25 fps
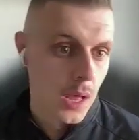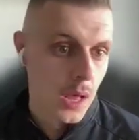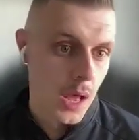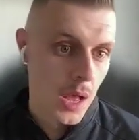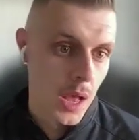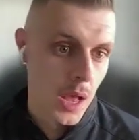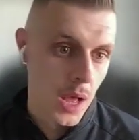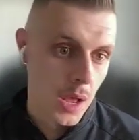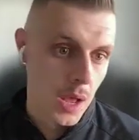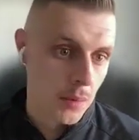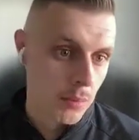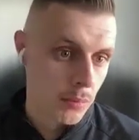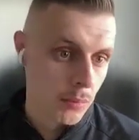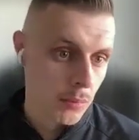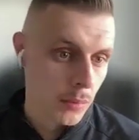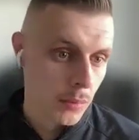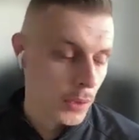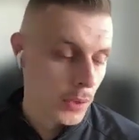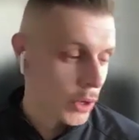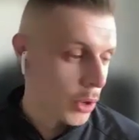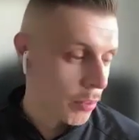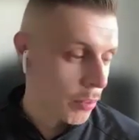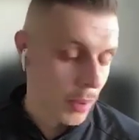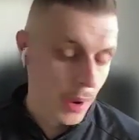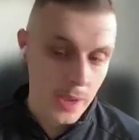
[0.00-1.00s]

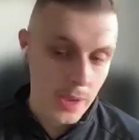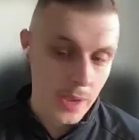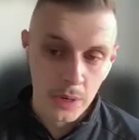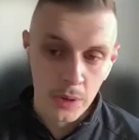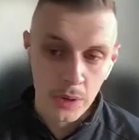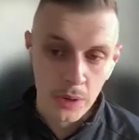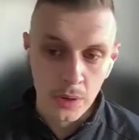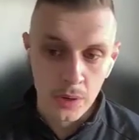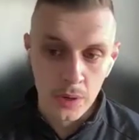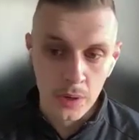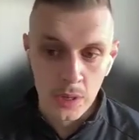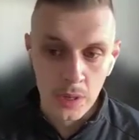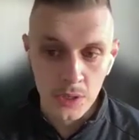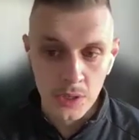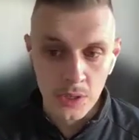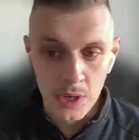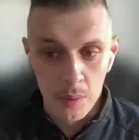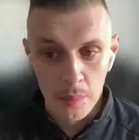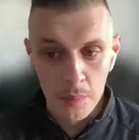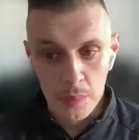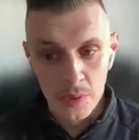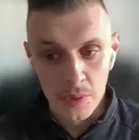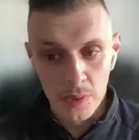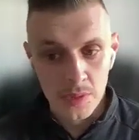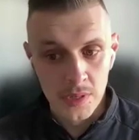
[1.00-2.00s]
Played in
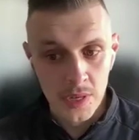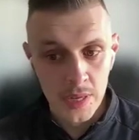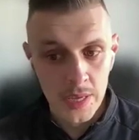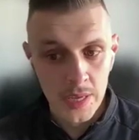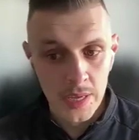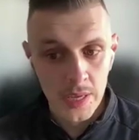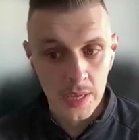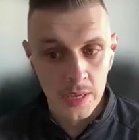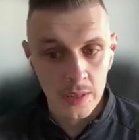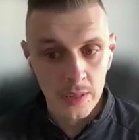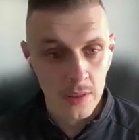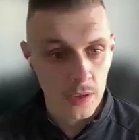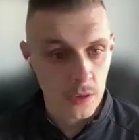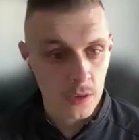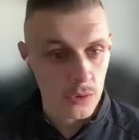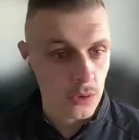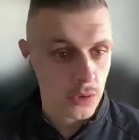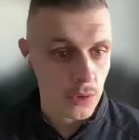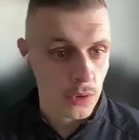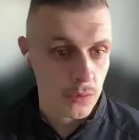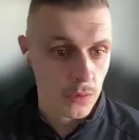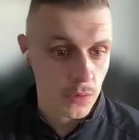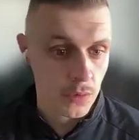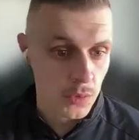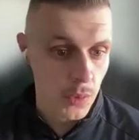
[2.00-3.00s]
Champions League and that sort of
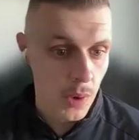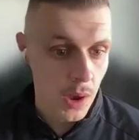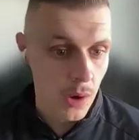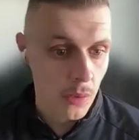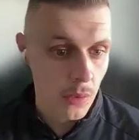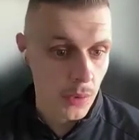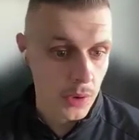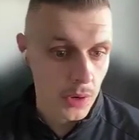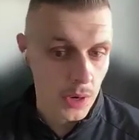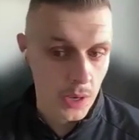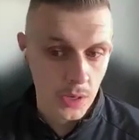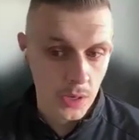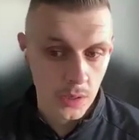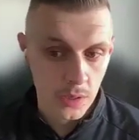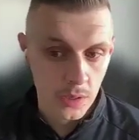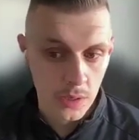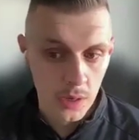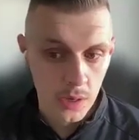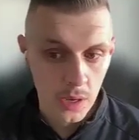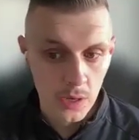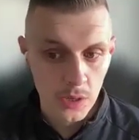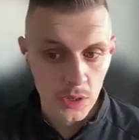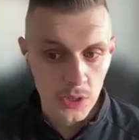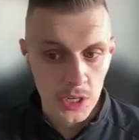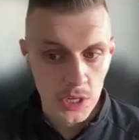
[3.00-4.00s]
stuff as well,
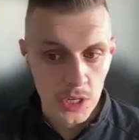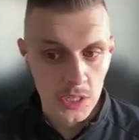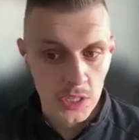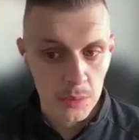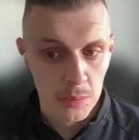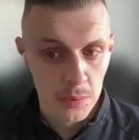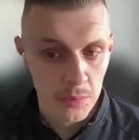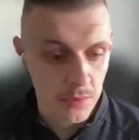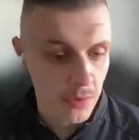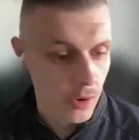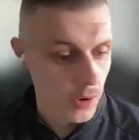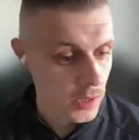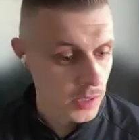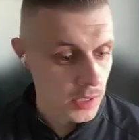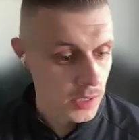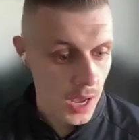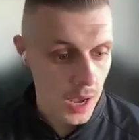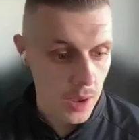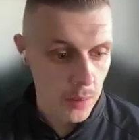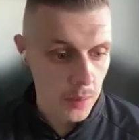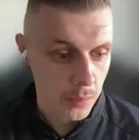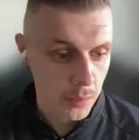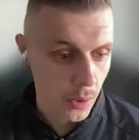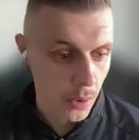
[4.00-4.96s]
and she typifies that.